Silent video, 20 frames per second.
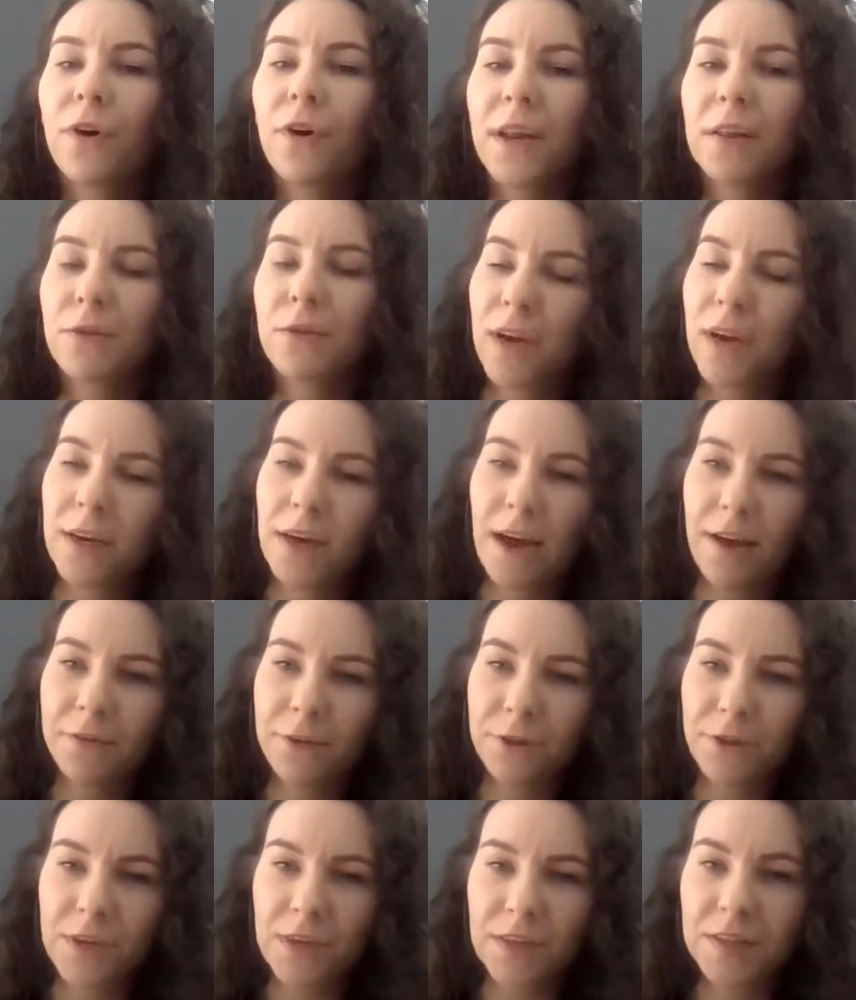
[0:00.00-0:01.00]
and right
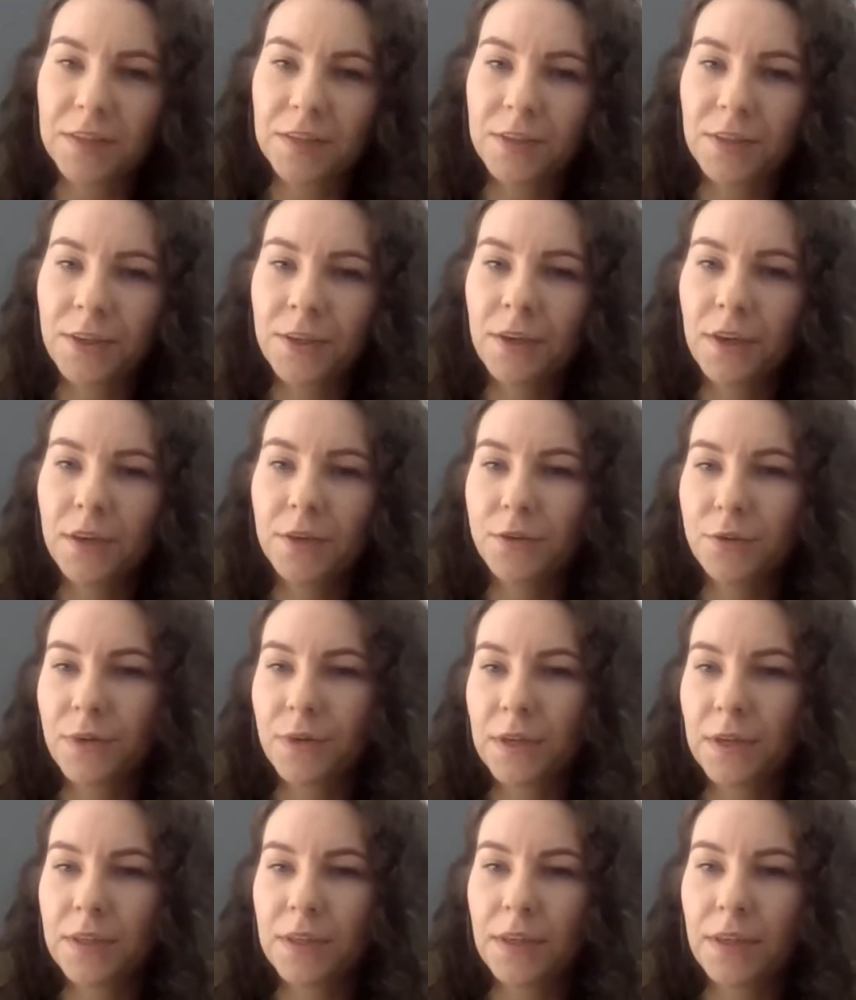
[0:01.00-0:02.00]
after Easter
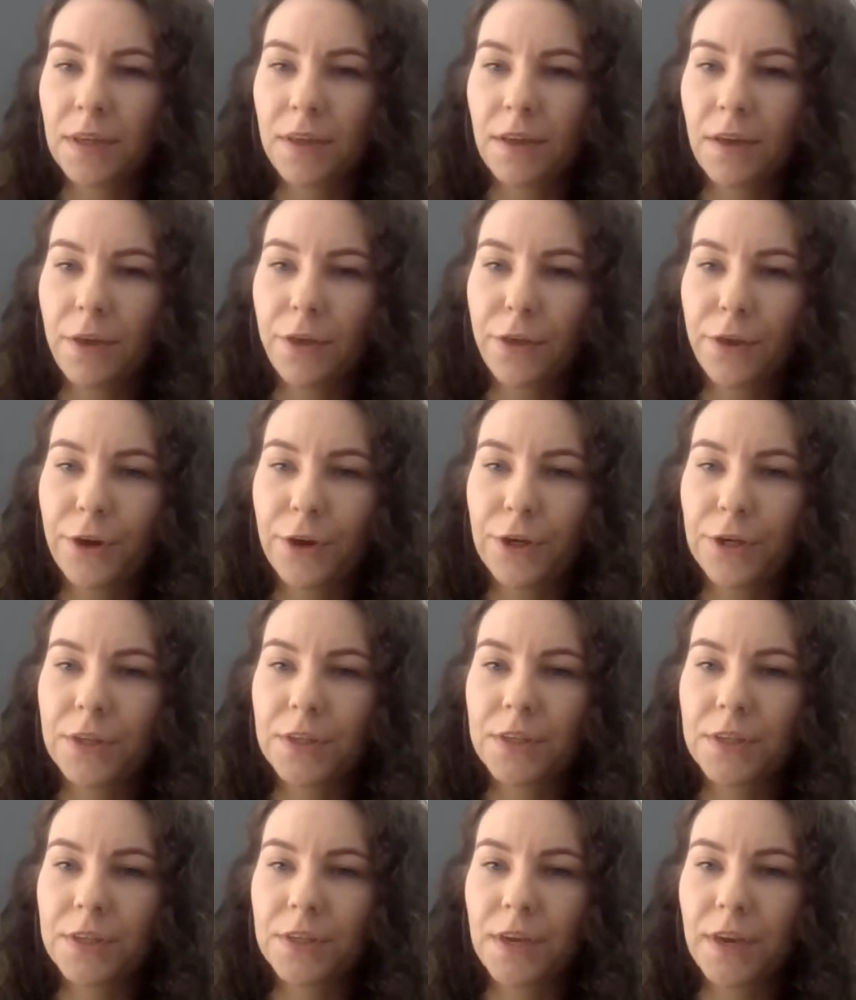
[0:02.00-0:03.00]
during the third
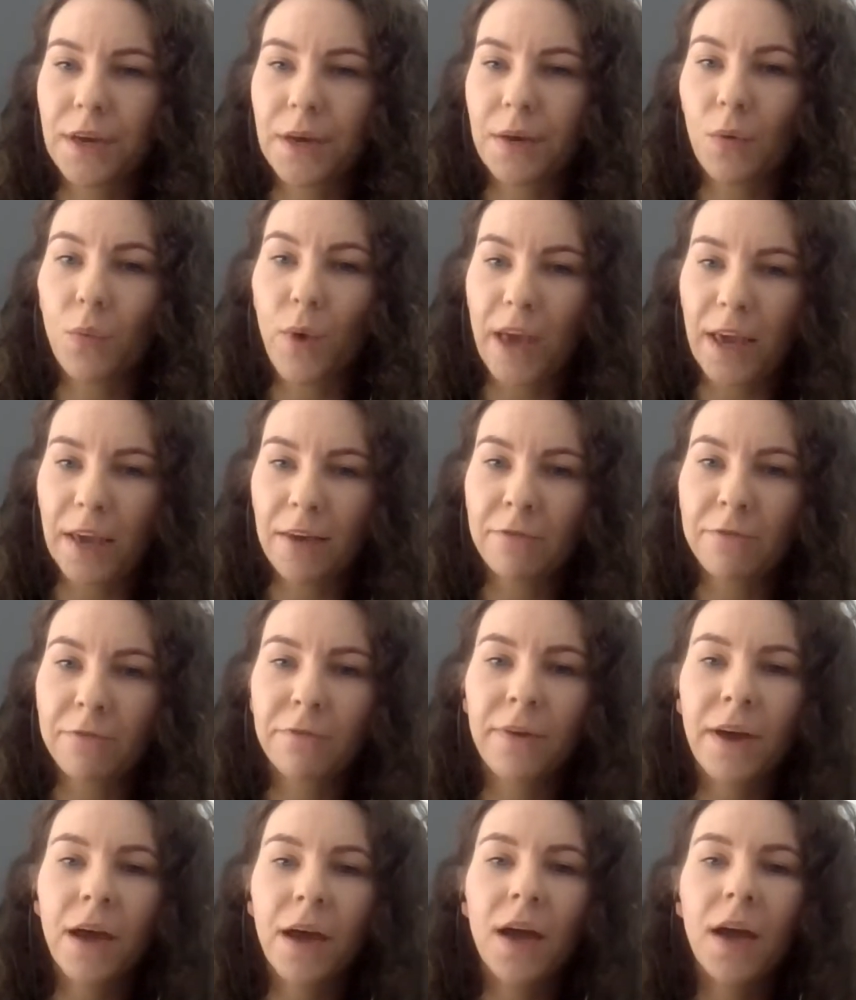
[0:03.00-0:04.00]
wave.
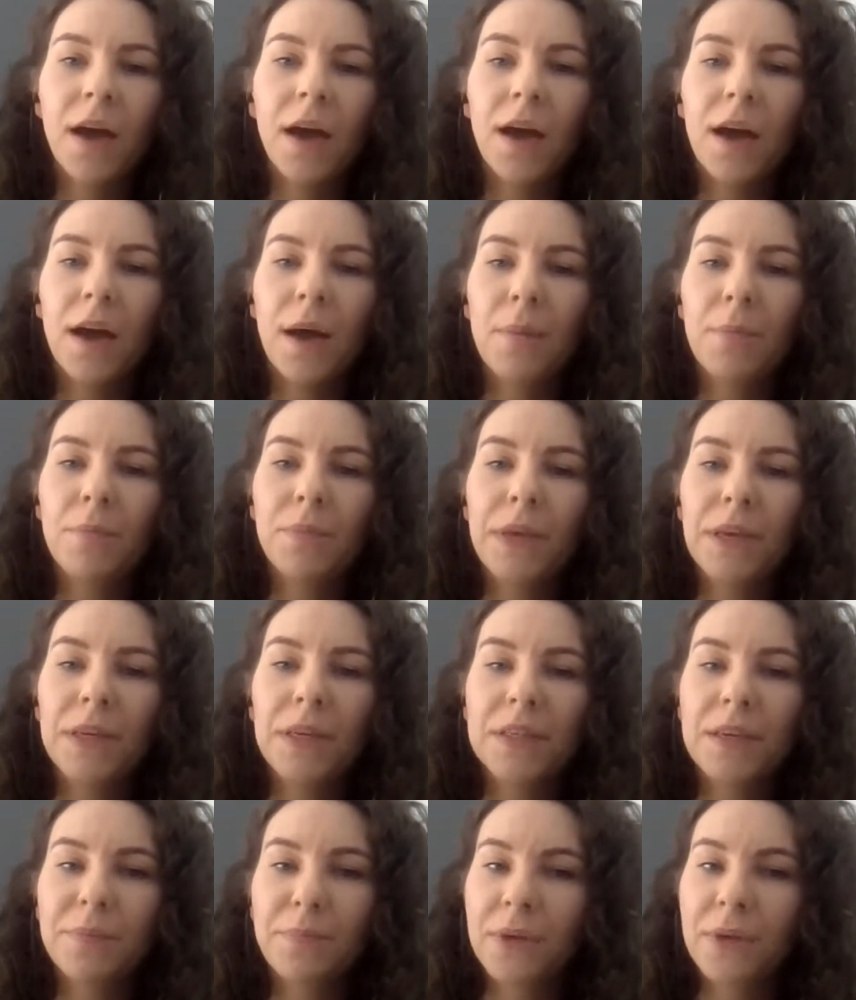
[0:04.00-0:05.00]
In
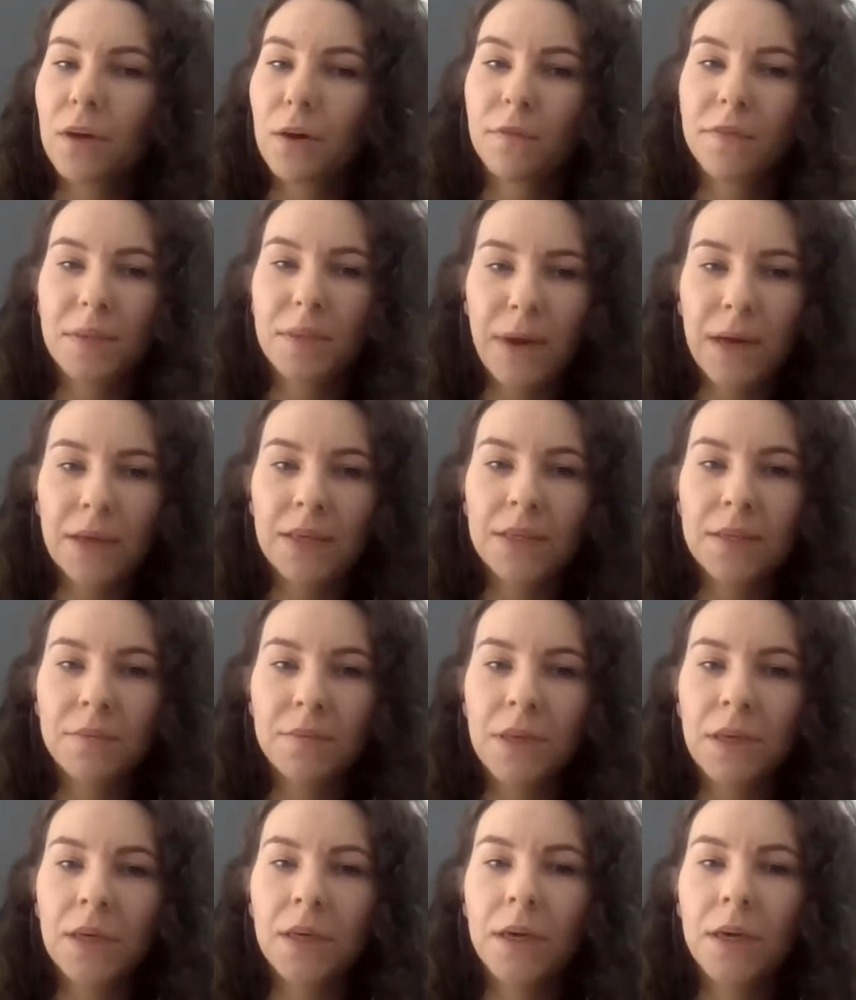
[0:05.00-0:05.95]
the peak of the pandemic,